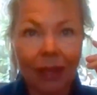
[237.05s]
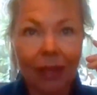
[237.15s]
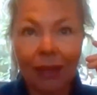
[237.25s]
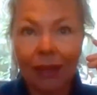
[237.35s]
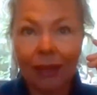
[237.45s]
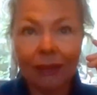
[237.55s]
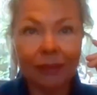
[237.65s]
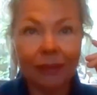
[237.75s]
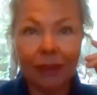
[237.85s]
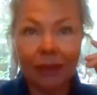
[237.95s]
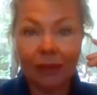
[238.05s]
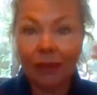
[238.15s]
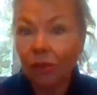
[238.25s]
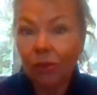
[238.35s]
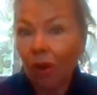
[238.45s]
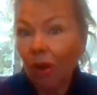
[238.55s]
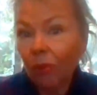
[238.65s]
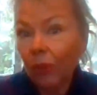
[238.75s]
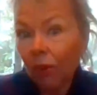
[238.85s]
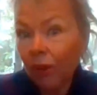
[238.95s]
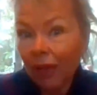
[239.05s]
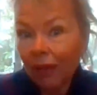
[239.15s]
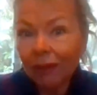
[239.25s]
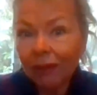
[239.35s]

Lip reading: And, you know, are we okay?